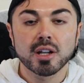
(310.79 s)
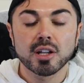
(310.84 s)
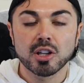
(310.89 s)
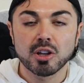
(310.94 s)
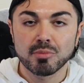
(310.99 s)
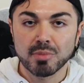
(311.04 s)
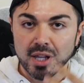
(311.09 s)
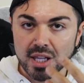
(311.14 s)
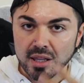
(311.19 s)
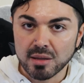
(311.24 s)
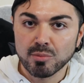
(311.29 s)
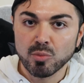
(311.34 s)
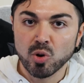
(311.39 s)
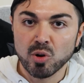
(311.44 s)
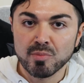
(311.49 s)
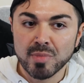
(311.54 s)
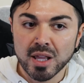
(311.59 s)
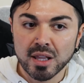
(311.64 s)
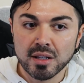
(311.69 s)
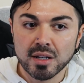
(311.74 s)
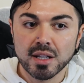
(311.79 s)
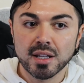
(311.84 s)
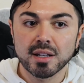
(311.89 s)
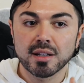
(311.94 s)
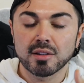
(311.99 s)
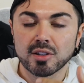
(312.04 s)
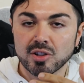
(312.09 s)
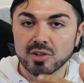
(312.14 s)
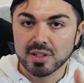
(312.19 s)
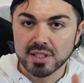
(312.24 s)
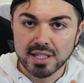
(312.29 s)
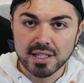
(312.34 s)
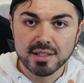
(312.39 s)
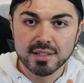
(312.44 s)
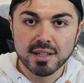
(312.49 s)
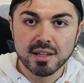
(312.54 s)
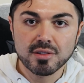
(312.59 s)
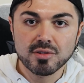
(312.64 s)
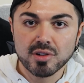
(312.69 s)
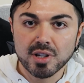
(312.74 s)
You're making more melanin, your skin
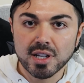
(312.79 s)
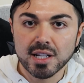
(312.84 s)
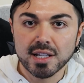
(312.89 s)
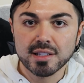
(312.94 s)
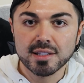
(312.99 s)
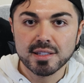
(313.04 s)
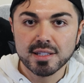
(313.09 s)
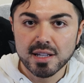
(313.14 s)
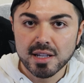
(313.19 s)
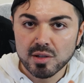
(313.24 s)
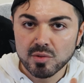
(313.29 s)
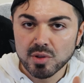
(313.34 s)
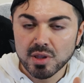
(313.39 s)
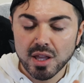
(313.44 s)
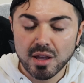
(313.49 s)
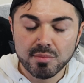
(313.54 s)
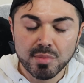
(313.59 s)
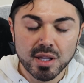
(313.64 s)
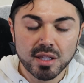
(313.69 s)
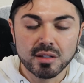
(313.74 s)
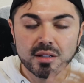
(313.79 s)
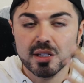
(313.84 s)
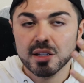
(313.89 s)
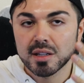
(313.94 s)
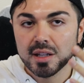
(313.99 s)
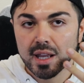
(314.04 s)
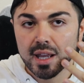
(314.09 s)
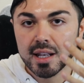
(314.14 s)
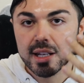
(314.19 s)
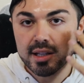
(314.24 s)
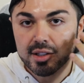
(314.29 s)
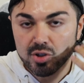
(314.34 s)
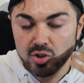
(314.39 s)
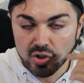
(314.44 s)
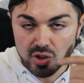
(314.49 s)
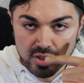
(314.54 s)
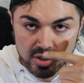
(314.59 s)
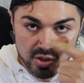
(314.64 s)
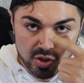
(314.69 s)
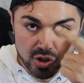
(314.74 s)
cells are getting stained with that melanin, and it's
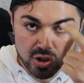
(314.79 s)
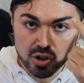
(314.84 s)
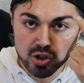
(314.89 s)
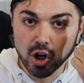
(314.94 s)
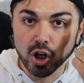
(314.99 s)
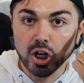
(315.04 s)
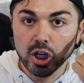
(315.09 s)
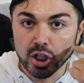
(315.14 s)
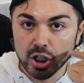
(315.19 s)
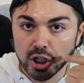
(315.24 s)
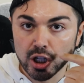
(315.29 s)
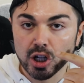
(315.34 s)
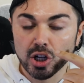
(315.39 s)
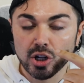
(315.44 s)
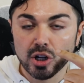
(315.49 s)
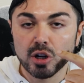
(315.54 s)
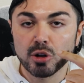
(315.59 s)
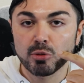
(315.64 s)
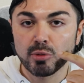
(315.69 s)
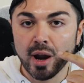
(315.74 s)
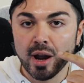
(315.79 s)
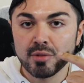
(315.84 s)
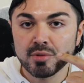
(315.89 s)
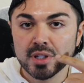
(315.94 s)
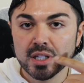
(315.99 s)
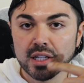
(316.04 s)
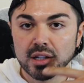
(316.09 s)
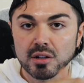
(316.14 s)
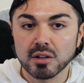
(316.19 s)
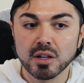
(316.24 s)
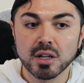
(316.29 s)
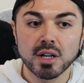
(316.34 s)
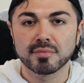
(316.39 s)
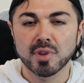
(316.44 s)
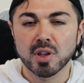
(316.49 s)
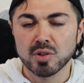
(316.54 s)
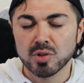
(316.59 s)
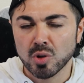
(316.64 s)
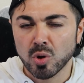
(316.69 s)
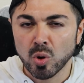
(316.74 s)
just darker around here.
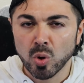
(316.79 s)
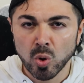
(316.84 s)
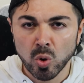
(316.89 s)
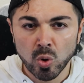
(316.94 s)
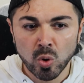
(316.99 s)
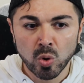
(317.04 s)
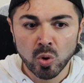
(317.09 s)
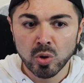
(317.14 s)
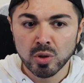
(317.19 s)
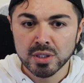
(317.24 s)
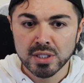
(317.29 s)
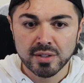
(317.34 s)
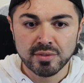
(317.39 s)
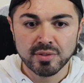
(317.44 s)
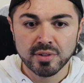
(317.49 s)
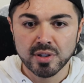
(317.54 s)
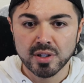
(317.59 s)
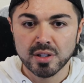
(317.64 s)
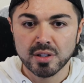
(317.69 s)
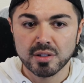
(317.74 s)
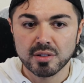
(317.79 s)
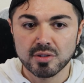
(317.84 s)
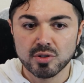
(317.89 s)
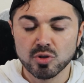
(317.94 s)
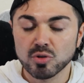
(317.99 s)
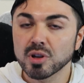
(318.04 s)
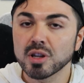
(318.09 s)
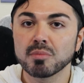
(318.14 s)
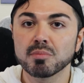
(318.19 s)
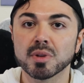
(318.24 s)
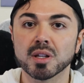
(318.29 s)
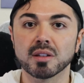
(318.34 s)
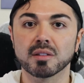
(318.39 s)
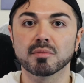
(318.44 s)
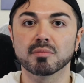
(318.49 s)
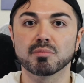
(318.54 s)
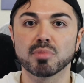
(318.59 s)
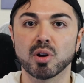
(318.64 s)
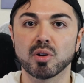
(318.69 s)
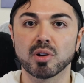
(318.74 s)
There's a whole different
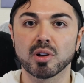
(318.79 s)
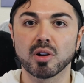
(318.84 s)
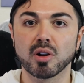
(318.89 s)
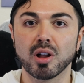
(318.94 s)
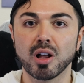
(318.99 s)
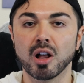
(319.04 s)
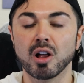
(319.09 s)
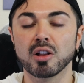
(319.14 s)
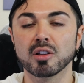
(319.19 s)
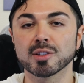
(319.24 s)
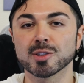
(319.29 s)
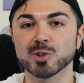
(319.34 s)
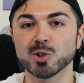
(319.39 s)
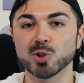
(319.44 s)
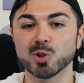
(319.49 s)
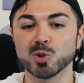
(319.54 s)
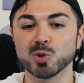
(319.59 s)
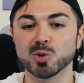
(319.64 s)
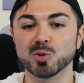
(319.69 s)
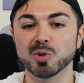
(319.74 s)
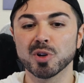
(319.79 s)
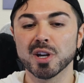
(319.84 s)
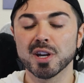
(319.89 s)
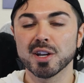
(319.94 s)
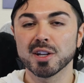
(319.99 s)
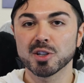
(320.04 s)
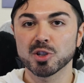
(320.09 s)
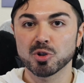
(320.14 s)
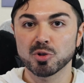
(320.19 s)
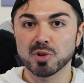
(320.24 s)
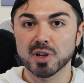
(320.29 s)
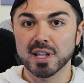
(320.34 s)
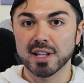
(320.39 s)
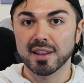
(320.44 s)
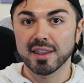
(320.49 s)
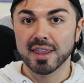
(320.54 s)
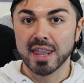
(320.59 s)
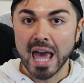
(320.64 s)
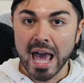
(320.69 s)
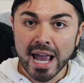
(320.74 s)
treatment protocol to
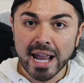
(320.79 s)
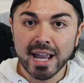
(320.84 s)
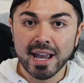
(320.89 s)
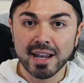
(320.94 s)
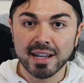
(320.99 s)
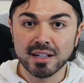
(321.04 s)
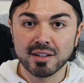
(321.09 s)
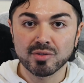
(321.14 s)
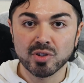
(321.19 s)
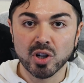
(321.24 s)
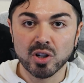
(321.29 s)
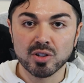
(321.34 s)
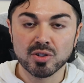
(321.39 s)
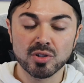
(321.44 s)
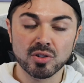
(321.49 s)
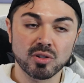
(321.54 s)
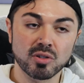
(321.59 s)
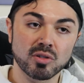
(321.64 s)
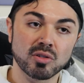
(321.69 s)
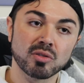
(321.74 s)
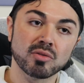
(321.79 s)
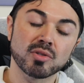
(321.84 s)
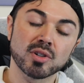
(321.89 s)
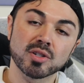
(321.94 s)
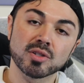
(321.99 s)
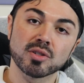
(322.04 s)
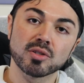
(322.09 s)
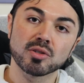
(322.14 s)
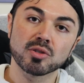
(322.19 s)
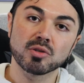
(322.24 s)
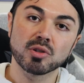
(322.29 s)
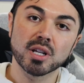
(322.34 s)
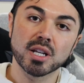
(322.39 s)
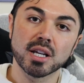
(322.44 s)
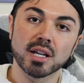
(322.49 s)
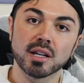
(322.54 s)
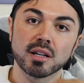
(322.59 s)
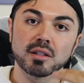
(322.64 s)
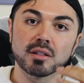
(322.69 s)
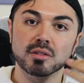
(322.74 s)
treat that kind of dark circle versus
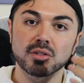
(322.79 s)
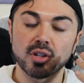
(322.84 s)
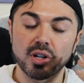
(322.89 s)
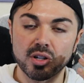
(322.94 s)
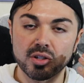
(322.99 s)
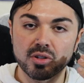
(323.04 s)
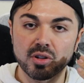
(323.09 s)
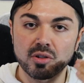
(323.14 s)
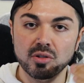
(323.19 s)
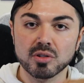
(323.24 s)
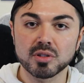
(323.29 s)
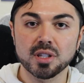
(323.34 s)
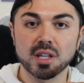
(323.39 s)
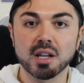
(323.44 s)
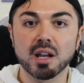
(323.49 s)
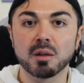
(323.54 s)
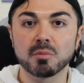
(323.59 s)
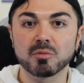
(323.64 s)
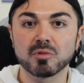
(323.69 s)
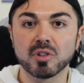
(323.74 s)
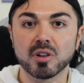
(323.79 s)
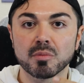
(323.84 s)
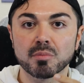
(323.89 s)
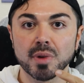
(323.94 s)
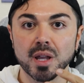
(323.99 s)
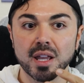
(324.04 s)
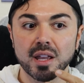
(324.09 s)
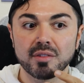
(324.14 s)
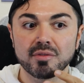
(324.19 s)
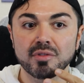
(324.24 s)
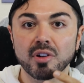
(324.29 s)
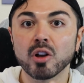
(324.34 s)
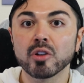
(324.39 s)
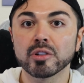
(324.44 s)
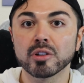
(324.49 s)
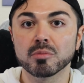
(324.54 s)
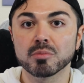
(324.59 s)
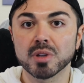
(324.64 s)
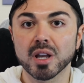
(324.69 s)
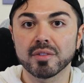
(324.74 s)
treating dark circles that come from a
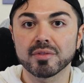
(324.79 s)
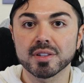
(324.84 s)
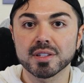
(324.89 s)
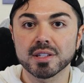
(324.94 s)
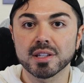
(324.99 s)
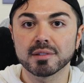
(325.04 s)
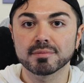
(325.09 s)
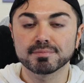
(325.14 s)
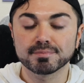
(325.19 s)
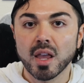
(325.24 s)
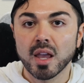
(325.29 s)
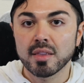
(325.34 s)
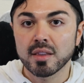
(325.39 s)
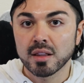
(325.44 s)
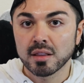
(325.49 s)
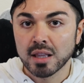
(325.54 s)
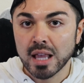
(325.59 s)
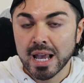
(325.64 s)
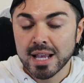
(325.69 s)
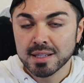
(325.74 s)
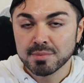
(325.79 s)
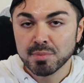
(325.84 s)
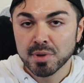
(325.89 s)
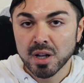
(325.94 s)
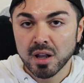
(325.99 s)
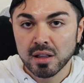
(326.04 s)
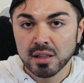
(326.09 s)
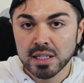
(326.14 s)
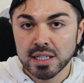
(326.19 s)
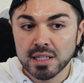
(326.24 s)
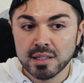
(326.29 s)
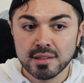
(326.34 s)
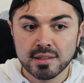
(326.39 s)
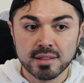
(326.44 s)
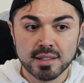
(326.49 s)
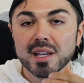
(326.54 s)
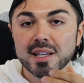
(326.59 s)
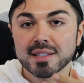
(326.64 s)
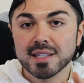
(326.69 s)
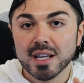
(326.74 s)
volume deficit. And then last but not
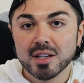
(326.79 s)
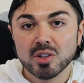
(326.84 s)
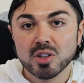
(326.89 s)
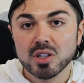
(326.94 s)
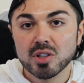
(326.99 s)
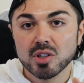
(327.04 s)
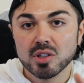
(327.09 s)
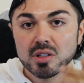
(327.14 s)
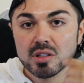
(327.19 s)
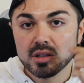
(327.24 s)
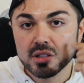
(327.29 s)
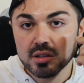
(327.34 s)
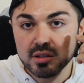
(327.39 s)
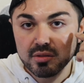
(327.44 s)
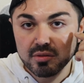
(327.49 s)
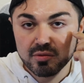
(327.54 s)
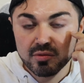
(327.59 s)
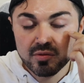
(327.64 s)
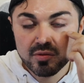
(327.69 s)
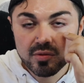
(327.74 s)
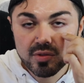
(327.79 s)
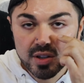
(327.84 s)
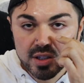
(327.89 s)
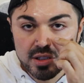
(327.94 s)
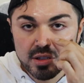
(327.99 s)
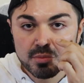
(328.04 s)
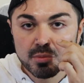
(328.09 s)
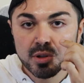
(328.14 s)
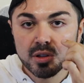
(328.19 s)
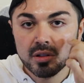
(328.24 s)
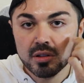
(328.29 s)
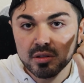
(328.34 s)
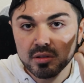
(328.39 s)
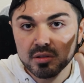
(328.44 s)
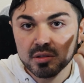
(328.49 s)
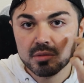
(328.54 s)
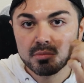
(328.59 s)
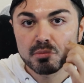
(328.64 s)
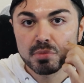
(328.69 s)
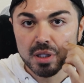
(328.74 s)
least is actually just
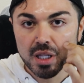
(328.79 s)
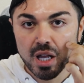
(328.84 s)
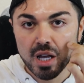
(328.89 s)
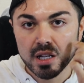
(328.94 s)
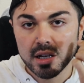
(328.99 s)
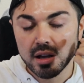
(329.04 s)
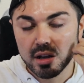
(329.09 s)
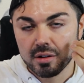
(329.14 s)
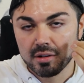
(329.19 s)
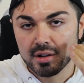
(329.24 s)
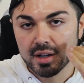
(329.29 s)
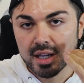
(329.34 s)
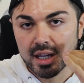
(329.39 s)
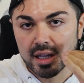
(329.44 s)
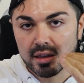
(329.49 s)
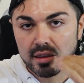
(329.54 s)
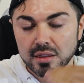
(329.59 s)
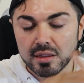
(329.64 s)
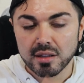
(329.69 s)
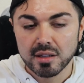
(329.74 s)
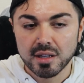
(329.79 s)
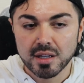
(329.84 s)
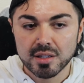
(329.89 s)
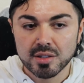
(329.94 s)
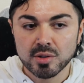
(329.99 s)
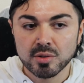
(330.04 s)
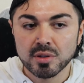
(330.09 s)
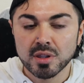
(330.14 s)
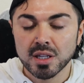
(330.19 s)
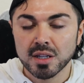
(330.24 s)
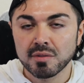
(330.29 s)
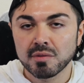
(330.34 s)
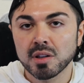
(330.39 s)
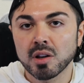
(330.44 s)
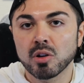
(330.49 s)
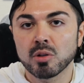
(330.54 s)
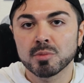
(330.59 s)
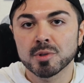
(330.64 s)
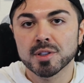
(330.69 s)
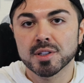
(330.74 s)
visible blood underneath. So think of it
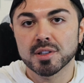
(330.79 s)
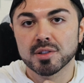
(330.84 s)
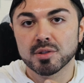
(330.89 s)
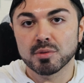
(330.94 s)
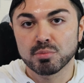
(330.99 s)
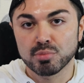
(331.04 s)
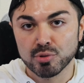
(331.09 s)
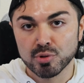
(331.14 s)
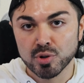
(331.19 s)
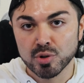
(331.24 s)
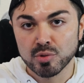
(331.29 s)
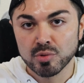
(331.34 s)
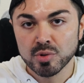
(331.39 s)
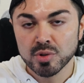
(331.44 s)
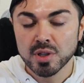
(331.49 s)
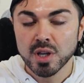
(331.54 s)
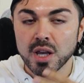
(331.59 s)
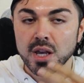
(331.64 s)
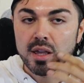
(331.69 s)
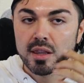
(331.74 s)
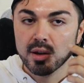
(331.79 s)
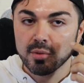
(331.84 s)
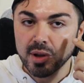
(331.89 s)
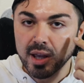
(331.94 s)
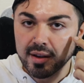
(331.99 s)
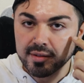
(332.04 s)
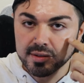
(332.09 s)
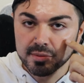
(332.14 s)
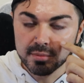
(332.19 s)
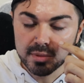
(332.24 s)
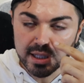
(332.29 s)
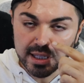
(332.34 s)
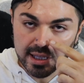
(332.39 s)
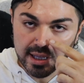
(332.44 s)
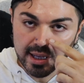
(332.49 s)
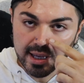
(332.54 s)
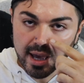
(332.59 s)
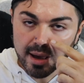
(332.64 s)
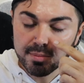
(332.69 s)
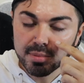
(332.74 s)
almost as a bruise, that we have some
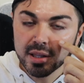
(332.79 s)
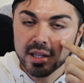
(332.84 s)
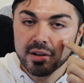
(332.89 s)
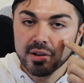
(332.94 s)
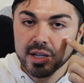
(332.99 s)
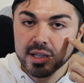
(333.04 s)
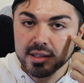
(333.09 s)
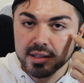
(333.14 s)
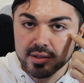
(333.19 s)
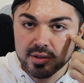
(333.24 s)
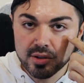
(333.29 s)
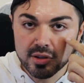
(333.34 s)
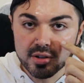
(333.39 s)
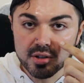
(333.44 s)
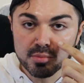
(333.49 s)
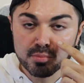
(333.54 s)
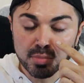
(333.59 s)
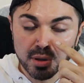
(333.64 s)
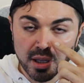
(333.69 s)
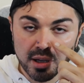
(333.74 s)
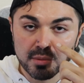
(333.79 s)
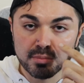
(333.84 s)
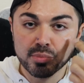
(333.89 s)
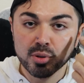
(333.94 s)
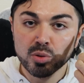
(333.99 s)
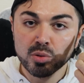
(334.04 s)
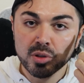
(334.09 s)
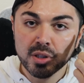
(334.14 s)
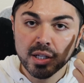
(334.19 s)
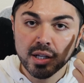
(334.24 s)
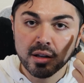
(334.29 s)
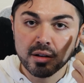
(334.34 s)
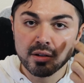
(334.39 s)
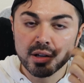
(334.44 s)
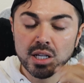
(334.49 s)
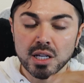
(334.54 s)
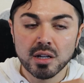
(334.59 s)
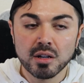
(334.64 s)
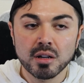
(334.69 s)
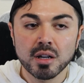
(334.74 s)
leaky capillaries, and so there's blood pooling under
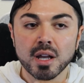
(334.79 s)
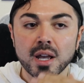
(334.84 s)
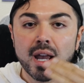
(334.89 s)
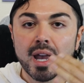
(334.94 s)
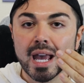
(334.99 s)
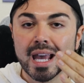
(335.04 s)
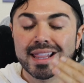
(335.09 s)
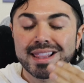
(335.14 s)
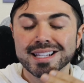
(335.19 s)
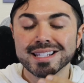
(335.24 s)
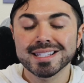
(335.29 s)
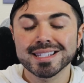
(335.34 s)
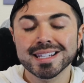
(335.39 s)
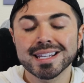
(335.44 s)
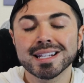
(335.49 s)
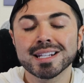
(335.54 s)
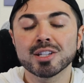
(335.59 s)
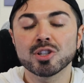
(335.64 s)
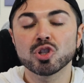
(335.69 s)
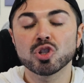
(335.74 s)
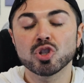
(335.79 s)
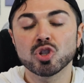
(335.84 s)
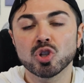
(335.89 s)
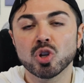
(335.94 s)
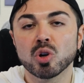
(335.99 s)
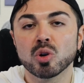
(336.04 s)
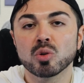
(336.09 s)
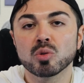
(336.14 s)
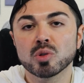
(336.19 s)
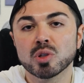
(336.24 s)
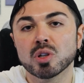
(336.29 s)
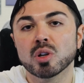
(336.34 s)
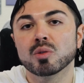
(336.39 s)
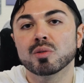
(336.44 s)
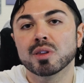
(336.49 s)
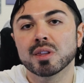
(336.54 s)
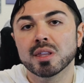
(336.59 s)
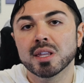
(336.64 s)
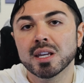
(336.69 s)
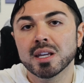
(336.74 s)
here, and the skin is so
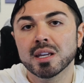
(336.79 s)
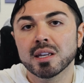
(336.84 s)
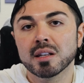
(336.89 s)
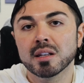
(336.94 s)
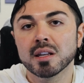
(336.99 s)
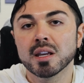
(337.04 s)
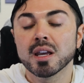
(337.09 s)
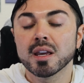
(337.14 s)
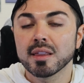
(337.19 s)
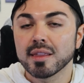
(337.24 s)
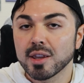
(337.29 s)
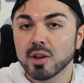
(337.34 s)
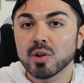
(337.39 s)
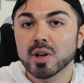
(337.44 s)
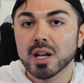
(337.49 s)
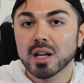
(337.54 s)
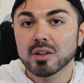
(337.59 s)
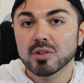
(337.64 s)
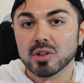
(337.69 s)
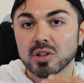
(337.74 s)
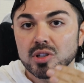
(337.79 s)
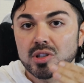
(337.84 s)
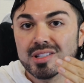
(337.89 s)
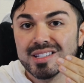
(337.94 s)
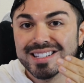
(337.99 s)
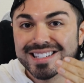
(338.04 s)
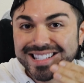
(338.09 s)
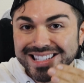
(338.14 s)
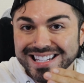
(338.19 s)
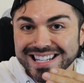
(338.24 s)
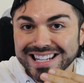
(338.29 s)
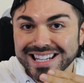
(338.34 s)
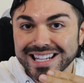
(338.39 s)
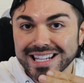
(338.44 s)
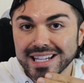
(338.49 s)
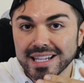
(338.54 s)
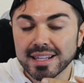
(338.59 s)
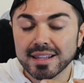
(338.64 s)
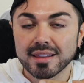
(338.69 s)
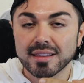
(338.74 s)
thin that you can actually just
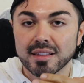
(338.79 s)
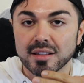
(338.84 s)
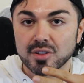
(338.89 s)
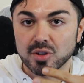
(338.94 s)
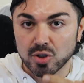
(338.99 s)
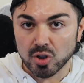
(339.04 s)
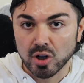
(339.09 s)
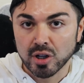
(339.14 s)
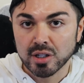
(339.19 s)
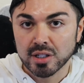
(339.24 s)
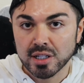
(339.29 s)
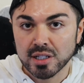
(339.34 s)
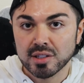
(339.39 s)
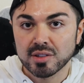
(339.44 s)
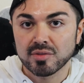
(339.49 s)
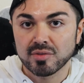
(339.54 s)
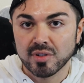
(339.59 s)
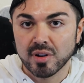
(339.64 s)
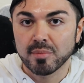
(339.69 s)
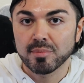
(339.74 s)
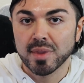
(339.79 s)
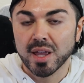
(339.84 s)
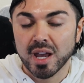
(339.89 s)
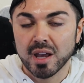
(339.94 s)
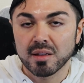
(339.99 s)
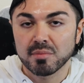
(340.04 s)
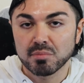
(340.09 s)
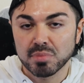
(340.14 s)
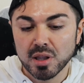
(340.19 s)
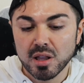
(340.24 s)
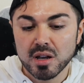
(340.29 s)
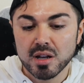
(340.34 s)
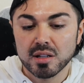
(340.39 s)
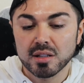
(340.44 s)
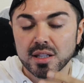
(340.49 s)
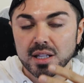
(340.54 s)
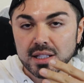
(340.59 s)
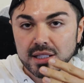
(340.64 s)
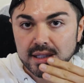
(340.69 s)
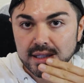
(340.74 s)
see the darkness from that
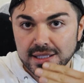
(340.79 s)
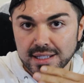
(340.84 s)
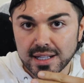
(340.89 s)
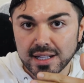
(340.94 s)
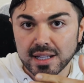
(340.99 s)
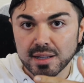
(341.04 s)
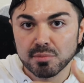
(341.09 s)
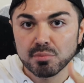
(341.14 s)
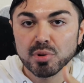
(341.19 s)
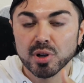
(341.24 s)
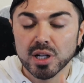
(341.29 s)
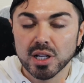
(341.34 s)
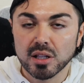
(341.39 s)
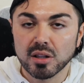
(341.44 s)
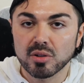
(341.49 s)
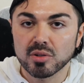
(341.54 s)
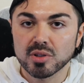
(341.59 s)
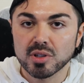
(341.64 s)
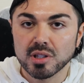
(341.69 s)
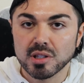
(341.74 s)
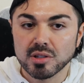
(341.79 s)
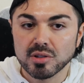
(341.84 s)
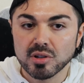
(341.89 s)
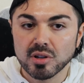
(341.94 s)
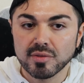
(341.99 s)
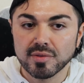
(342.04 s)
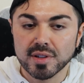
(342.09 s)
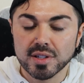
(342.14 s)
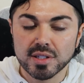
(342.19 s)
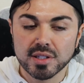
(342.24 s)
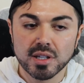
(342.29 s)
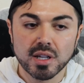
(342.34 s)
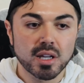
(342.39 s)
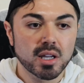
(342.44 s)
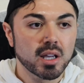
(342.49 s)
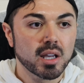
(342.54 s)
blood that's sitting pretty close to the surface.